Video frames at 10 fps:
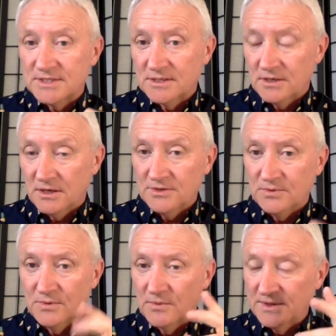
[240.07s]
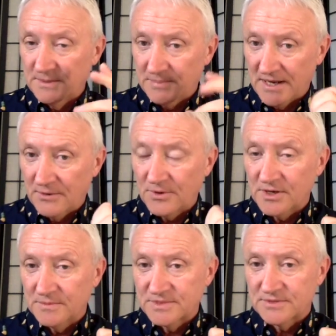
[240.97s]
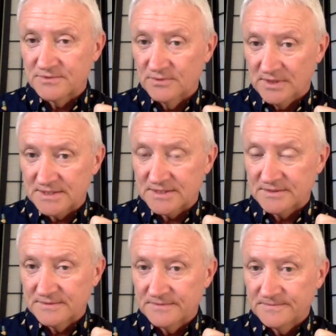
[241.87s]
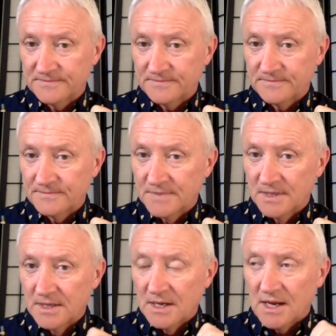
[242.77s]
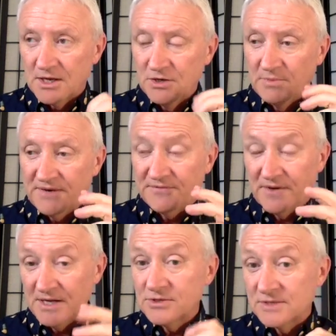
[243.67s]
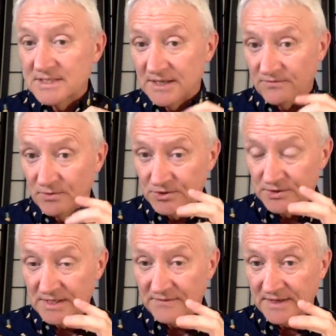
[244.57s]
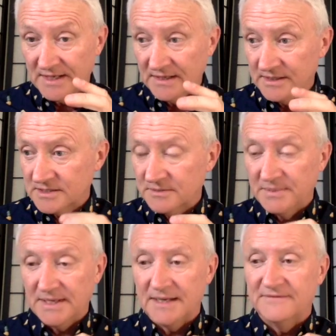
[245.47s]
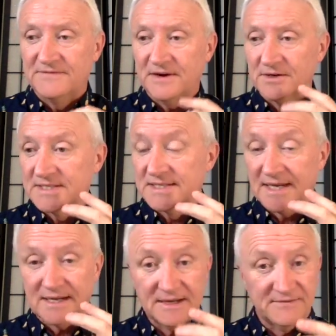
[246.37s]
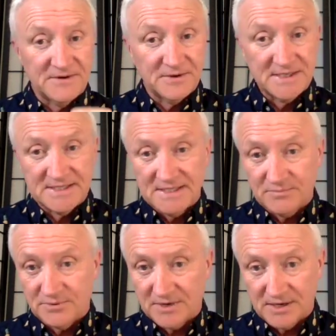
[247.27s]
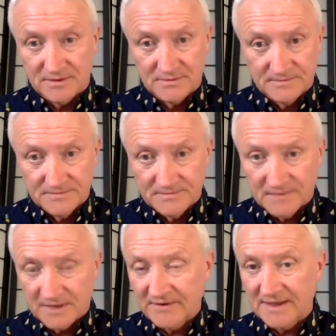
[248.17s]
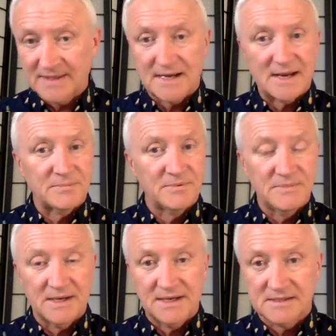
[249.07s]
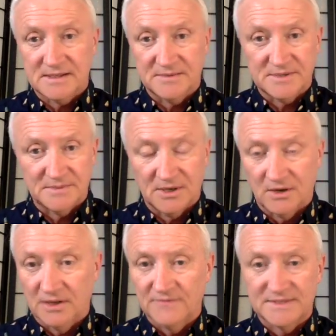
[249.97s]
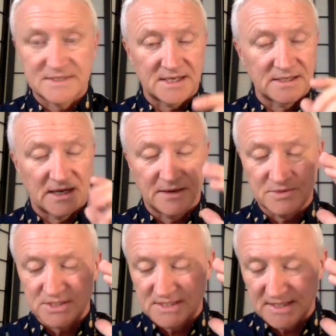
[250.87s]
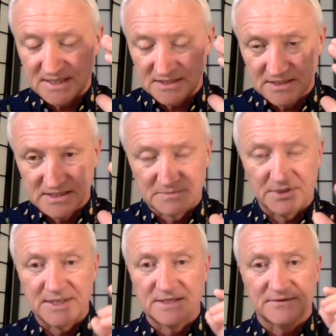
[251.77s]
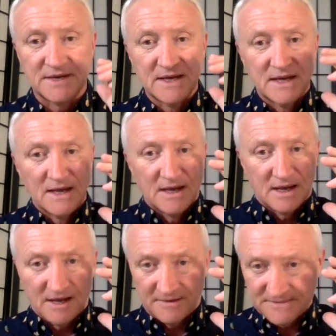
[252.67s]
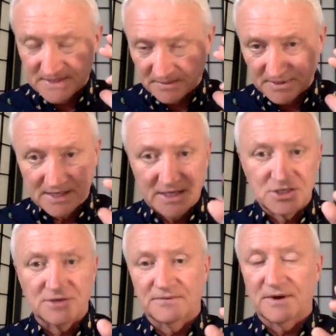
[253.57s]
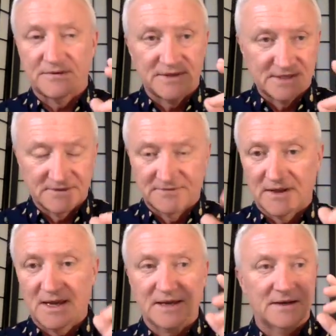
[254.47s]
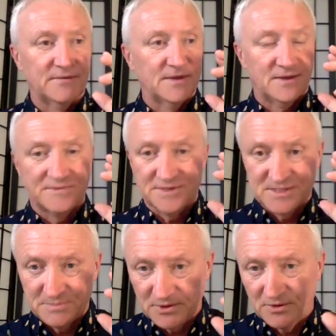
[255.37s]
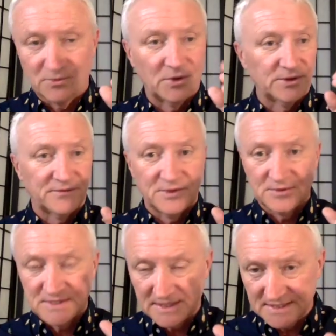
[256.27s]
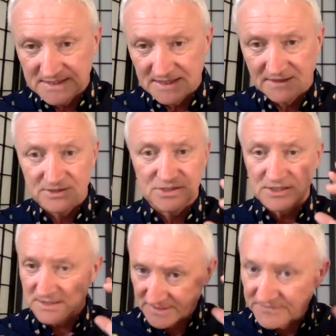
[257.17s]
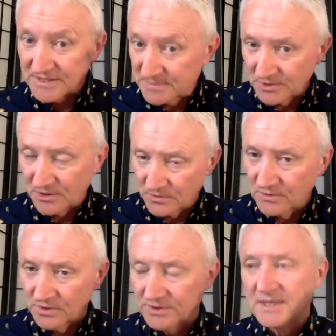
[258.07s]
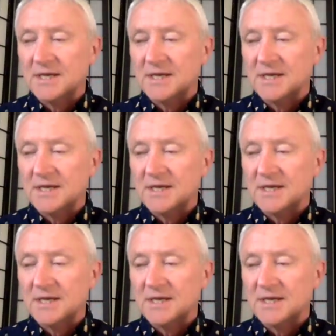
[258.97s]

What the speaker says: the conduit, with the power comes through us. You might find yourself, while you're giving healing, to be in suddenly very deep prayer. I've had that happen many a time to me. All of a sudden, I'm just into this place of supplication of the divine, of the spirit world, of those in the intelligence of the spirit world,